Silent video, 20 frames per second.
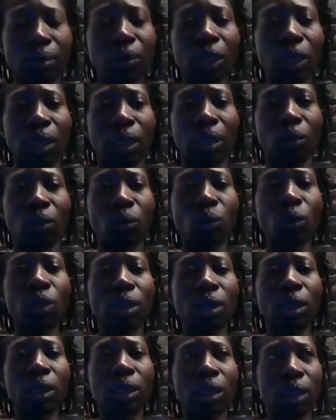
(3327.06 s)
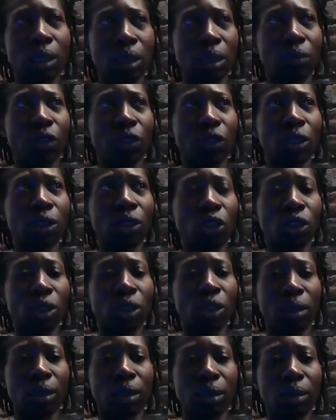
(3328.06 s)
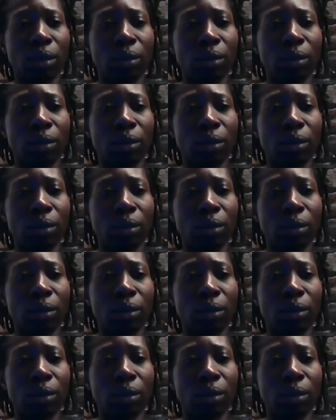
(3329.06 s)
Okay. What are the disadvantages?